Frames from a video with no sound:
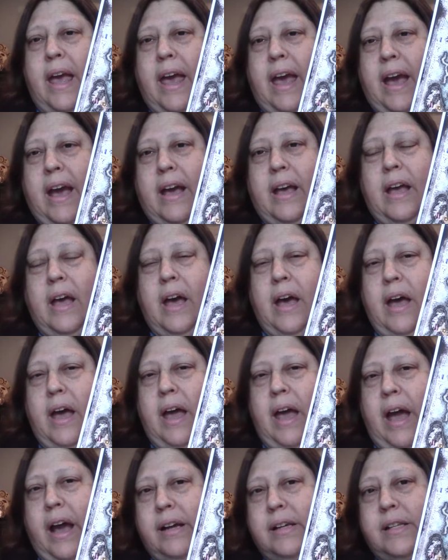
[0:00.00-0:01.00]

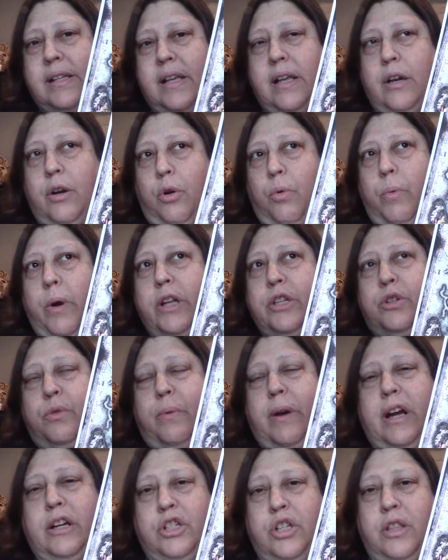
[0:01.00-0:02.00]
exit or what
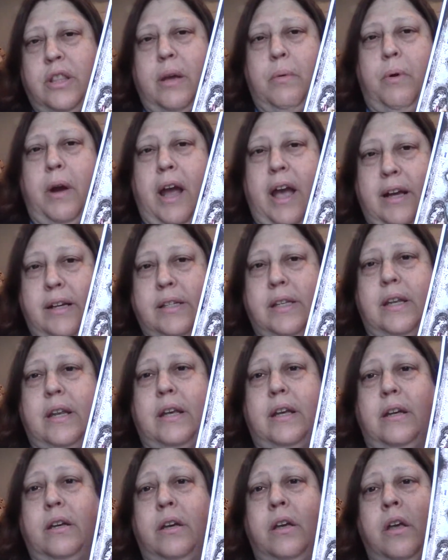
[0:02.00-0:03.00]
direction they were
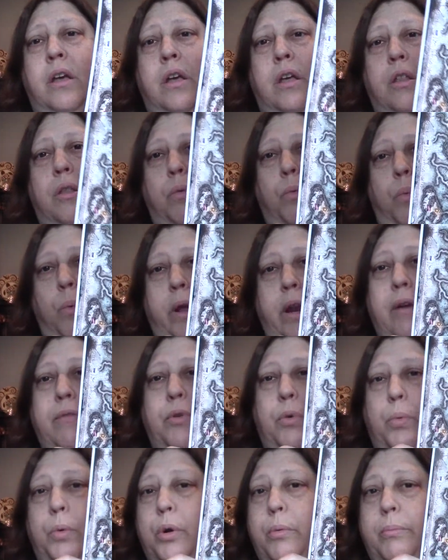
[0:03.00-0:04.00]
exiting
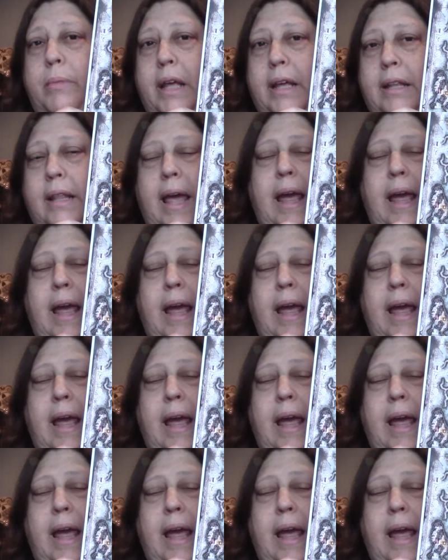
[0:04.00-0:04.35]
whatever room they